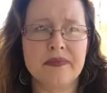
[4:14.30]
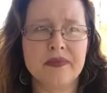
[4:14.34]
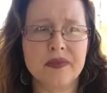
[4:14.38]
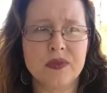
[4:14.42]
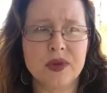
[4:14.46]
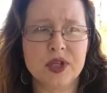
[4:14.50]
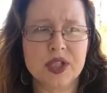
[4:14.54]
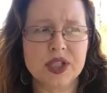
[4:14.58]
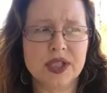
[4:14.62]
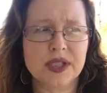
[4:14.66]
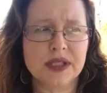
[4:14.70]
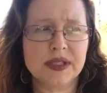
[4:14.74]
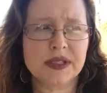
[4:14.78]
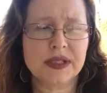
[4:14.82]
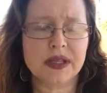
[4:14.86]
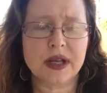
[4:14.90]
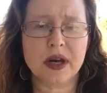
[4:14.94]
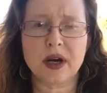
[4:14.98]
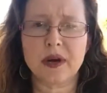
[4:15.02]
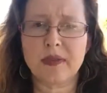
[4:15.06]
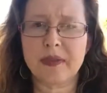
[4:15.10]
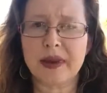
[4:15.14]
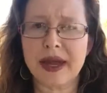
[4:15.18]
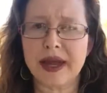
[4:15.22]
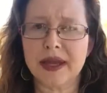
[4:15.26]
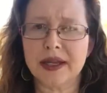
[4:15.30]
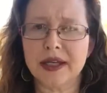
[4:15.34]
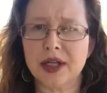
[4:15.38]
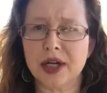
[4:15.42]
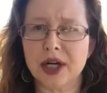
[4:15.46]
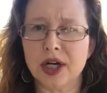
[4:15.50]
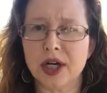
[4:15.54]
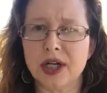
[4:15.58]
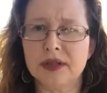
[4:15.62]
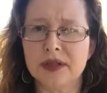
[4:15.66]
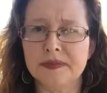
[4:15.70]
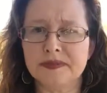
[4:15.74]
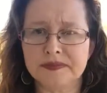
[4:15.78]
which is our
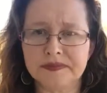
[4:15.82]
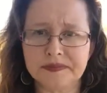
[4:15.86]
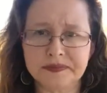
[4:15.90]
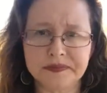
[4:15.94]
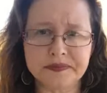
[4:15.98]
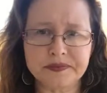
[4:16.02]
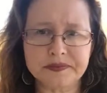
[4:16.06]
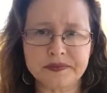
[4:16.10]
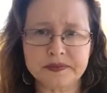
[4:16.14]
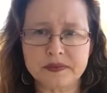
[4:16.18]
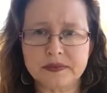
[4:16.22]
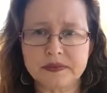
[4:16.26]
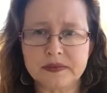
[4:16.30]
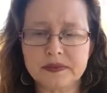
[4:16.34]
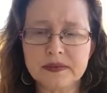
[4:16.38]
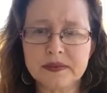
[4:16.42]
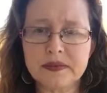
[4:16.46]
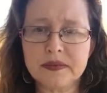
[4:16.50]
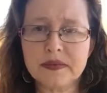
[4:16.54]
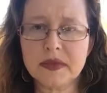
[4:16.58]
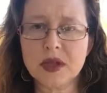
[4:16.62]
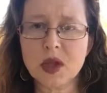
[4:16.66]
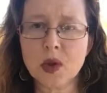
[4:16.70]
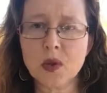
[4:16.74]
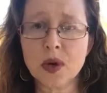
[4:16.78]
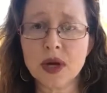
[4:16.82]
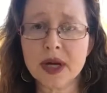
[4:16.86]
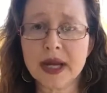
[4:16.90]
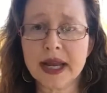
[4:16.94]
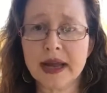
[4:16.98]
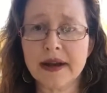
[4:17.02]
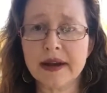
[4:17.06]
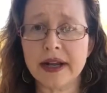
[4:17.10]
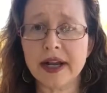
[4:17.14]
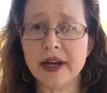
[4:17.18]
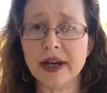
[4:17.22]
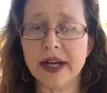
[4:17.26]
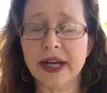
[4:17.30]
backyard
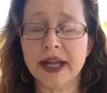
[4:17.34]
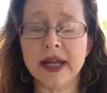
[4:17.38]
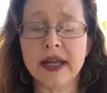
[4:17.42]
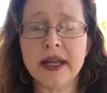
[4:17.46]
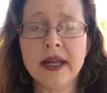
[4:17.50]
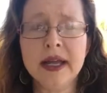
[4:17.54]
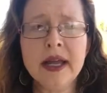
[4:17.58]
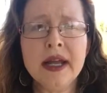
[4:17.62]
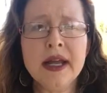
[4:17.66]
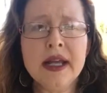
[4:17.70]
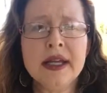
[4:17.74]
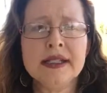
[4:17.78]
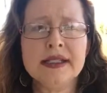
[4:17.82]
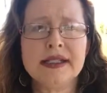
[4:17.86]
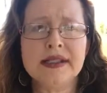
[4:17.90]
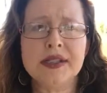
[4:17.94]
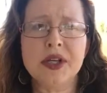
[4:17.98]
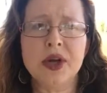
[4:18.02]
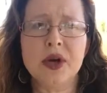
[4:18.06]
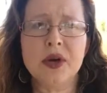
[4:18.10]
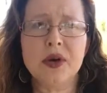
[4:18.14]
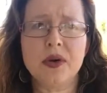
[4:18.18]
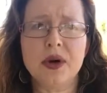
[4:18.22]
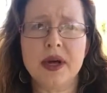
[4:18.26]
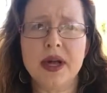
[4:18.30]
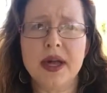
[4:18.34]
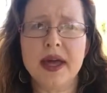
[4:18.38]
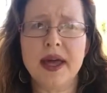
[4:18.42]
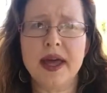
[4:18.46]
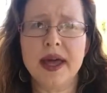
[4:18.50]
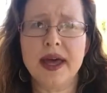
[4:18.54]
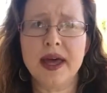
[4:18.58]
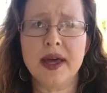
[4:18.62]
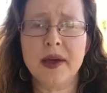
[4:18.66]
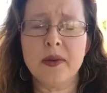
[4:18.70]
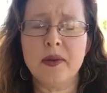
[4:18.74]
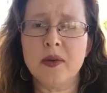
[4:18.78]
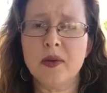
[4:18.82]
workout area. So
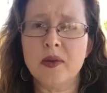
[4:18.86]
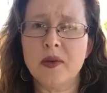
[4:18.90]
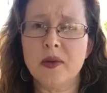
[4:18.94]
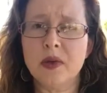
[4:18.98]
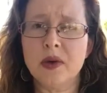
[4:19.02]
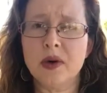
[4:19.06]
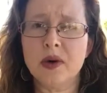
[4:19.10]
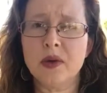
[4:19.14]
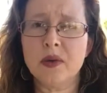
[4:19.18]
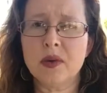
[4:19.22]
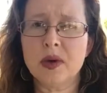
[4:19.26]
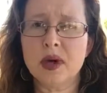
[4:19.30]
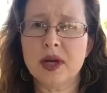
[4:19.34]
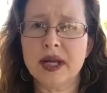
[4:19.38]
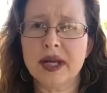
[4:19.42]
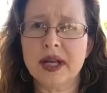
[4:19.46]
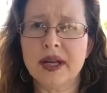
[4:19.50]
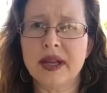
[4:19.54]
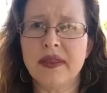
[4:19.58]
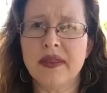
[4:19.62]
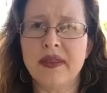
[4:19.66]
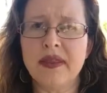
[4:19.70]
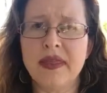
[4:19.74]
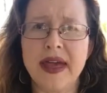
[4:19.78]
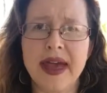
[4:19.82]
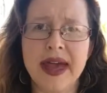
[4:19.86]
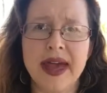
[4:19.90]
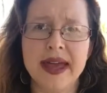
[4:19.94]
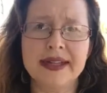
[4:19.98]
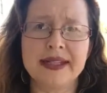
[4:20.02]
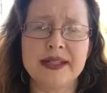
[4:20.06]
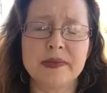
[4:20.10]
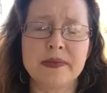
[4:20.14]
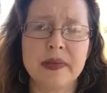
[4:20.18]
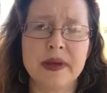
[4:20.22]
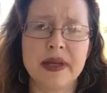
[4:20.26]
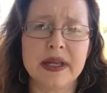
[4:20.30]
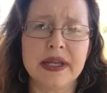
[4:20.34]
we're working on that,
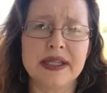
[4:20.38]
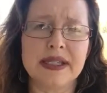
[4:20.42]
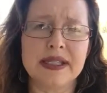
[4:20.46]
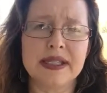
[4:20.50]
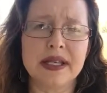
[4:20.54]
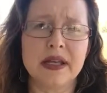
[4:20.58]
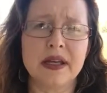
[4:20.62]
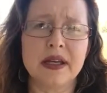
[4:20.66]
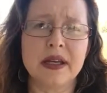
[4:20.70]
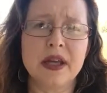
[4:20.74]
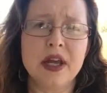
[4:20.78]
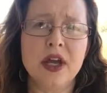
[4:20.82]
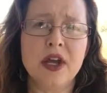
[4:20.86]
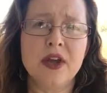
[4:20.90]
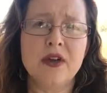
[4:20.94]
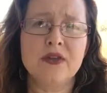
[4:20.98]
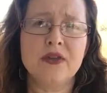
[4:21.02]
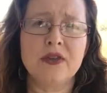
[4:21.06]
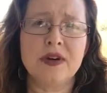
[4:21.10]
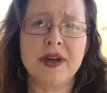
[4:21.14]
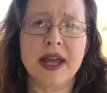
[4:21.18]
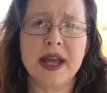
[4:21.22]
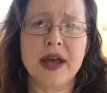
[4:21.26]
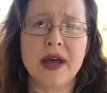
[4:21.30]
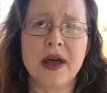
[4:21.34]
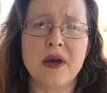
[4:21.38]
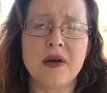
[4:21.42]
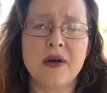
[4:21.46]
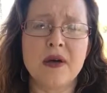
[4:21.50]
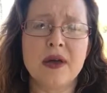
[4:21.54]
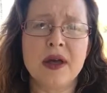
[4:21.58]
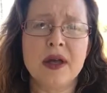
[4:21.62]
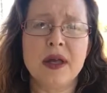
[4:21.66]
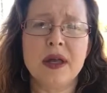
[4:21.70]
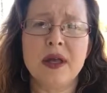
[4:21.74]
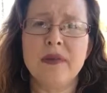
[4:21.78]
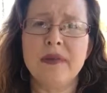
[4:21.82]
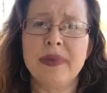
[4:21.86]
but for now,
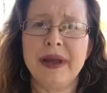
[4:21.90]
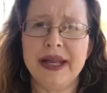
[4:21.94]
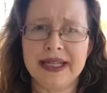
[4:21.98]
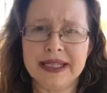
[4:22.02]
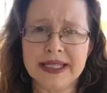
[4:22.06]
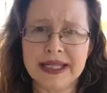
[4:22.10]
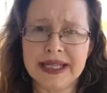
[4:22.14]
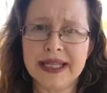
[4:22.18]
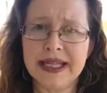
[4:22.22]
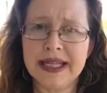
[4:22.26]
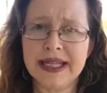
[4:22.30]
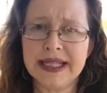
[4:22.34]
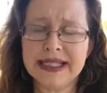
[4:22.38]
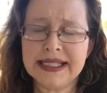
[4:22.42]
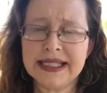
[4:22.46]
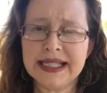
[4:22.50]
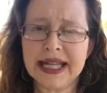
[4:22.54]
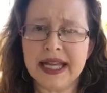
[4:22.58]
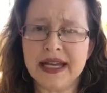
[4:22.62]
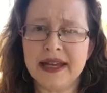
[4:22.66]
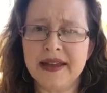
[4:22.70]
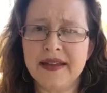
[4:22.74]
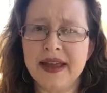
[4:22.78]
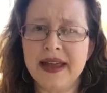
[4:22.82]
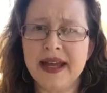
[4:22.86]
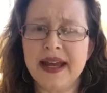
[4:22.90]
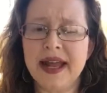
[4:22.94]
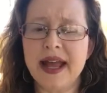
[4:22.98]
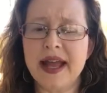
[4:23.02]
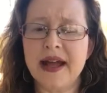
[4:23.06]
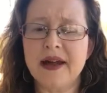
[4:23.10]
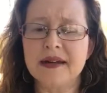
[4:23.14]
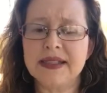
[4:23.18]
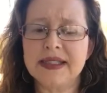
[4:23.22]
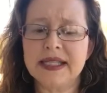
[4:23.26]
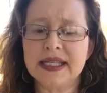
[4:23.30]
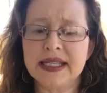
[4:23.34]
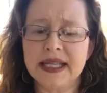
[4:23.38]
painting the inside of that
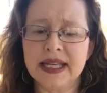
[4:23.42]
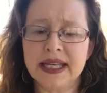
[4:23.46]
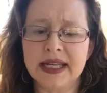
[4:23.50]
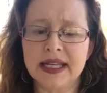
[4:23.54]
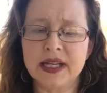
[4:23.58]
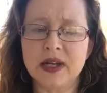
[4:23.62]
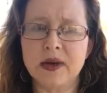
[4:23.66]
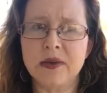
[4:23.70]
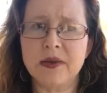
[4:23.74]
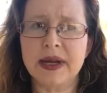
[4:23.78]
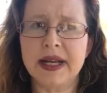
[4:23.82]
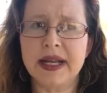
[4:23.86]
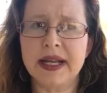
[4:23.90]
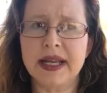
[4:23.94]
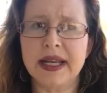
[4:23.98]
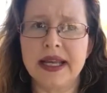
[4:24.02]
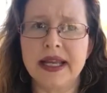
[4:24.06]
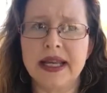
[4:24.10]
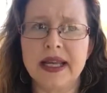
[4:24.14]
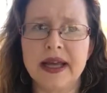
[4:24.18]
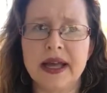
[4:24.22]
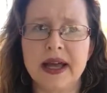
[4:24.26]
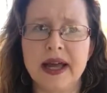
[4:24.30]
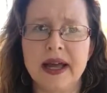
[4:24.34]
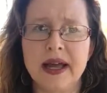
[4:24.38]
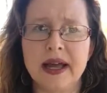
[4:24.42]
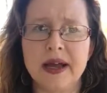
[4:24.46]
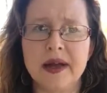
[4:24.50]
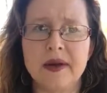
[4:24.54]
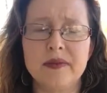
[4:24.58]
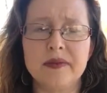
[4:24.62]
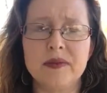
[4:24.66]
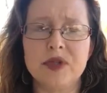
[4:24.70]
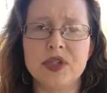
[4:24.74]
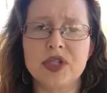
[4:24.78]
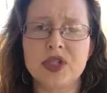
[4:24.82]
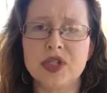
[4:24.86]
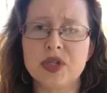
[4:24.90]
house and getting it ready
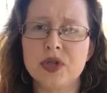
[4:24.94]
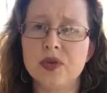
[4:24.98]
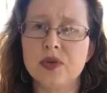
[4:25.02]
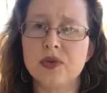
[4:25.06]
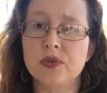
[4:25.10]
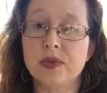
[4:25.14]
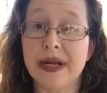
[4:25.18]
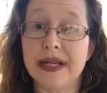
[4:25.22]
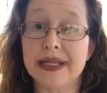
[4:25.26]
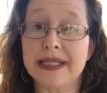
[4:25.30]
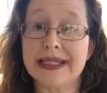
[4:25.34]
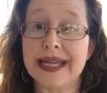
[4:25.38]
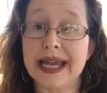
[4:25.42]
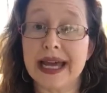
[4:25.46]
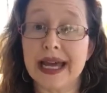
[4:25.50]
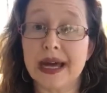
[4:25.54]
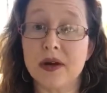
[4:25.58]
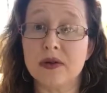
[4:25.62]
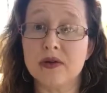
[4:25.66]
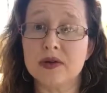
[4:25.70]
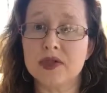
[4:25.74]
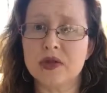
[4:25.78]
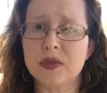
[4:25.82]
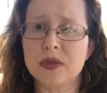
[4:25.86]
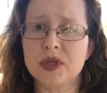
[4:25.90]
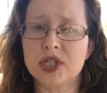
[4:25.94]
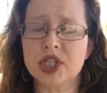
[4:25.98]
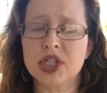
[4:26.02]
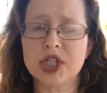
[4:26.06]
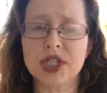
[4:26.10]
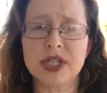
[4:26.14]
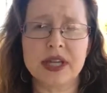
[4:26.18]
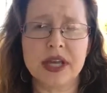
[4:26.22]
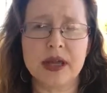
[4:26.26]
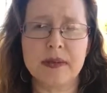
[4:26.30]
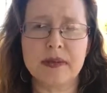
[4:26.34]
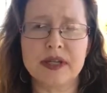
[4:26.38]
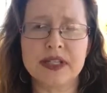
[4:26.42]
to rent out, which
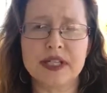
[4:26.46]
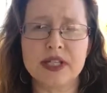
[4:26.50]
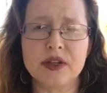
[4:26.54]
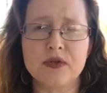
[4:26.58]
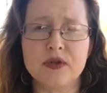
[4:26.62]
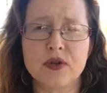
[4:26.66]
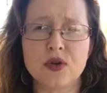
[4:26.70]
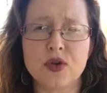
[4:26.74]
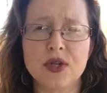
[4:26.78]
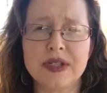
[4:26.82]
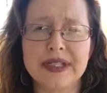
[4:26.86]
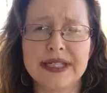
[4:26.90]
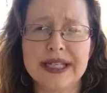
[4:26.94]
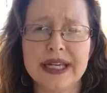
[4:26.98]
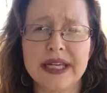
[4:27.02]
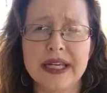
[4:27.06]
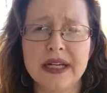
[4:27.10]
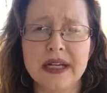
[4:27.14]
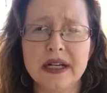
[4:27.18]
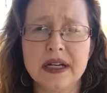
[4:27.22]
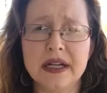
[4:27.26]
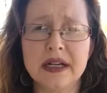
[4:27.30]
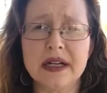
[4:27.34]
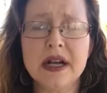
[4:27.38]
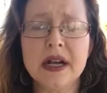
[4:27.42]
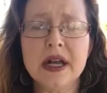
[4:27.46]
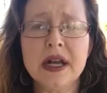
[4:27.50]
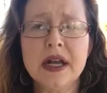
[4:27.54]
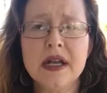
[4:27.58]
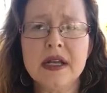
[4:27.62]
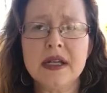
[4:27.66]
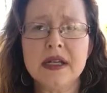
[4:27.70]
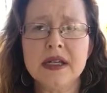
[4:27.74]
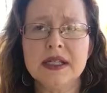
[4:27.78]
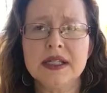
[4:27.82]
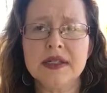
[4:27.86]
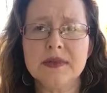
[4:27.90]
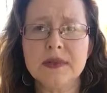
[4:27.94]
should not be difficulty here,
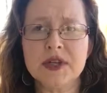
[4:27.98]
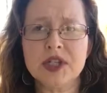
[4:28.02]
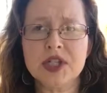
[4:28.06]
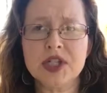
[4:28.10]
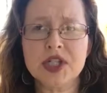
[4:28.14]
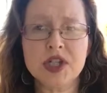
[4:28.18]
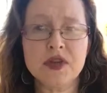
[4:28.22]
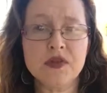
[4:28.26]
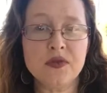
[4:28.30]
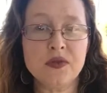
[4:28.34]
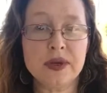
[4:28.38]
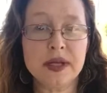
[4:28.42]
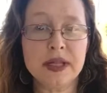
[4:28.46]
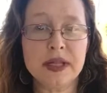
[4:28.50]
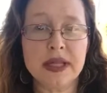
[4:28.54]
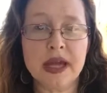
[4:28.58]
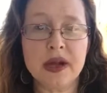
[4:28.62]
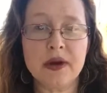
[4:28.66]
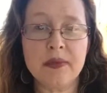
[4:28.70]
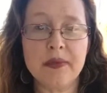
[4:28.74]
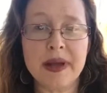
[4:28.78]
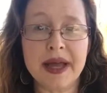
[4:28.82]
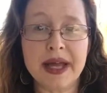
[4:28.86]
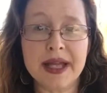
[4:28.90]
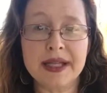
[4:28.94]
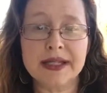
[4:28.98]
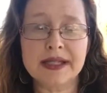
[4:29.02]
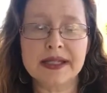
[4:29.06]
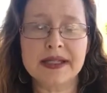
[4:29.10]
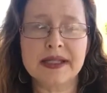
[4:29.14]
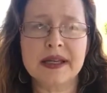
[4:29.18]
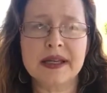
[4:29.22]
especially if we allow pets.